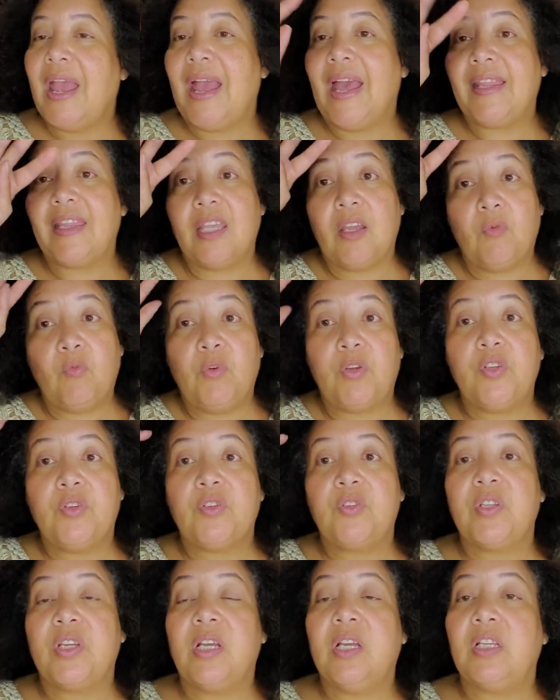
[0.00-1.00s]
And then when
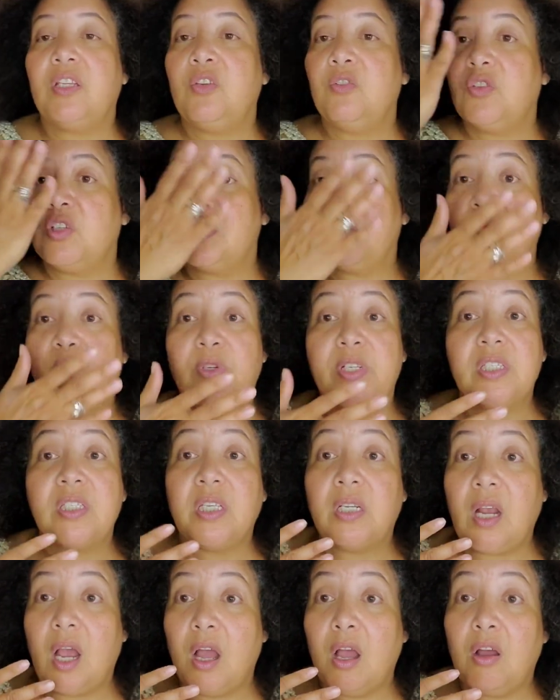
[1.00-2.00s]
you're done, you just rinse
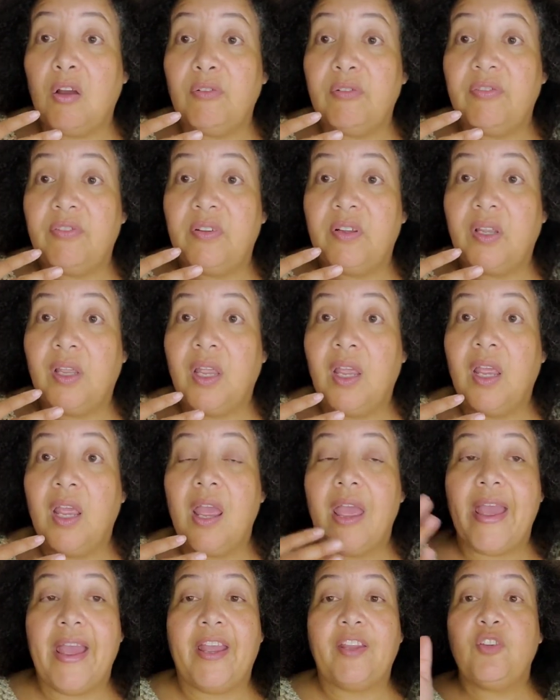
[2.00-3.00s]
it off
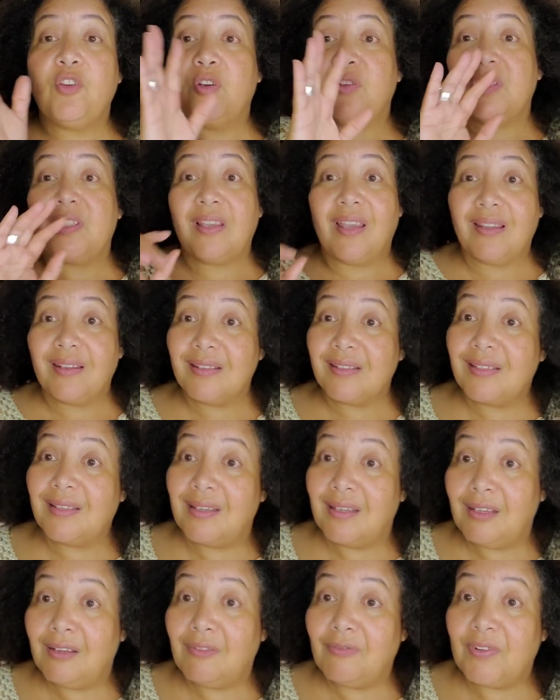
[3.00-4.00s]
and your skin is
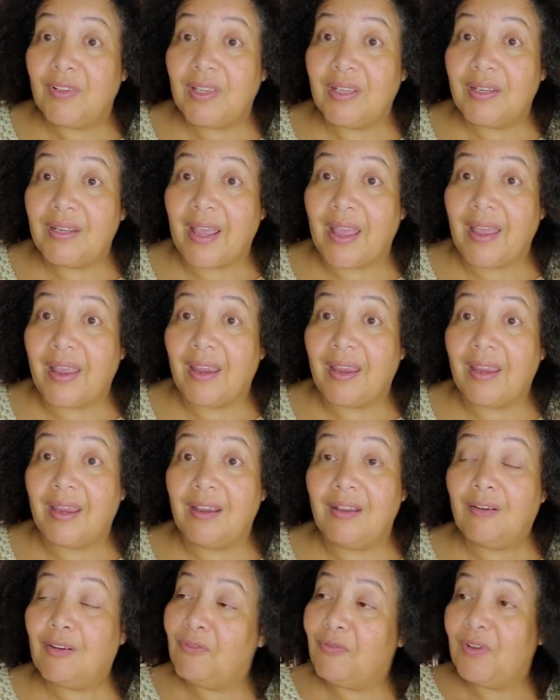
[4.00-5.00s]
good for the day
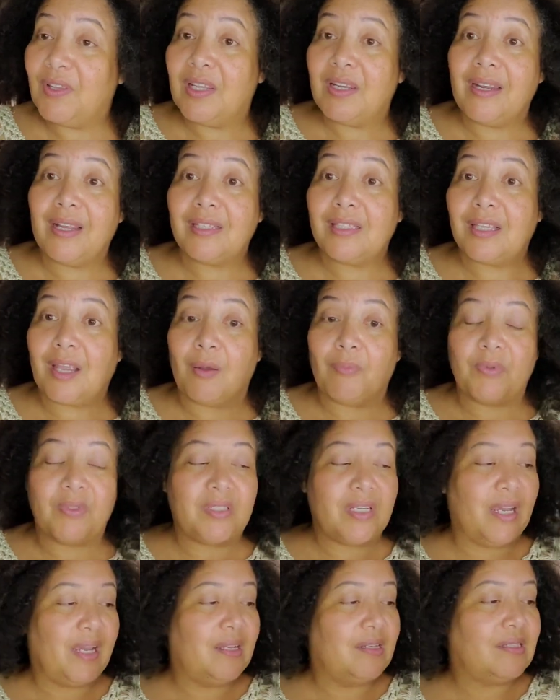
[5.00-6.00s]
or for the next couple
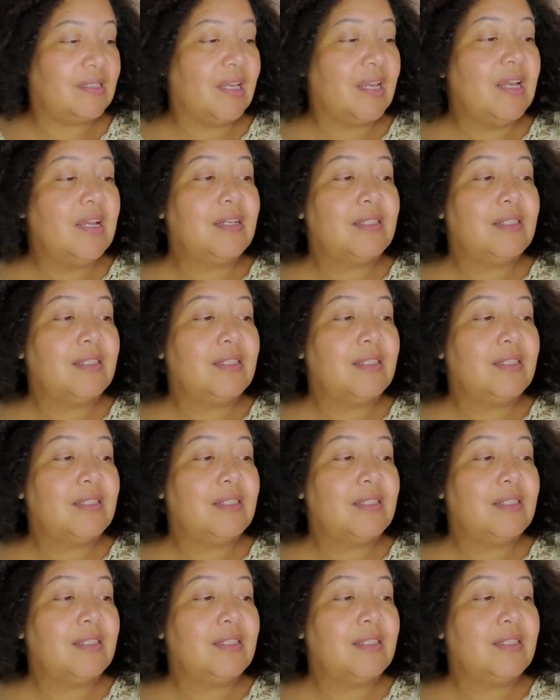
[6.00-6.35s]
of days.